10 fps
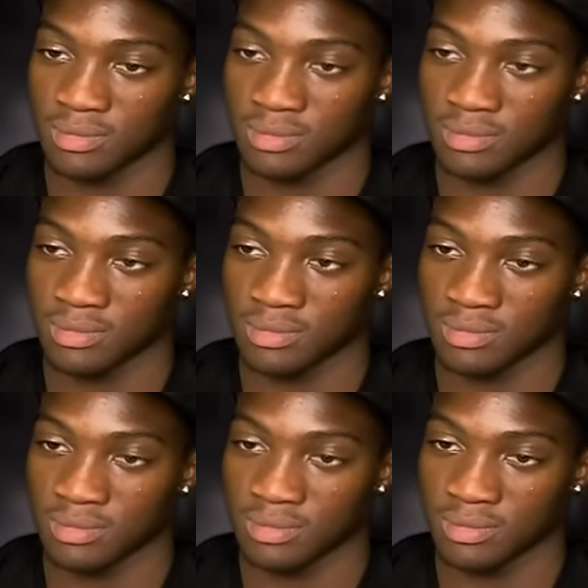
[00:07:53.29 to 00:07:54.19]

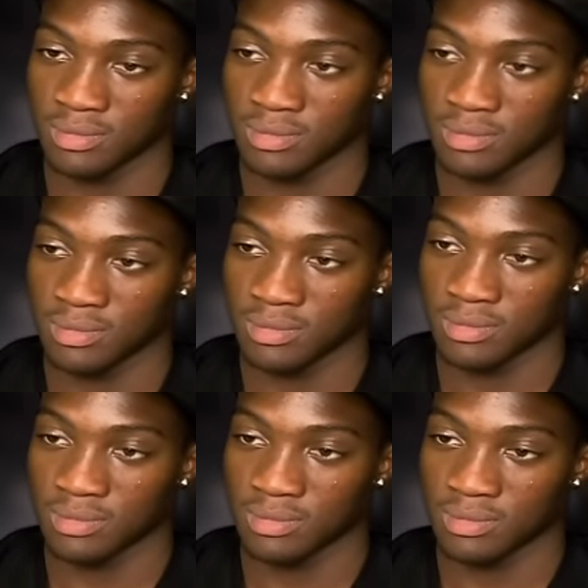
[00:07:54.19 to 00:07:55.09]

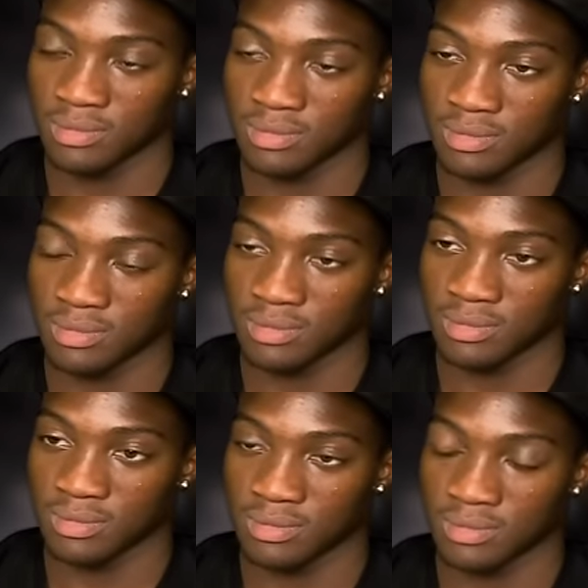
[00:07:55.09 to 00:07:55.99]

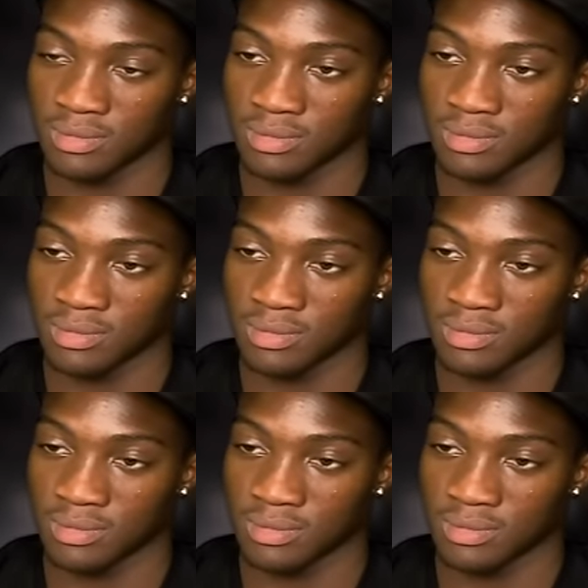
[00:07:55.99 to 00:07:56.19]
(silent)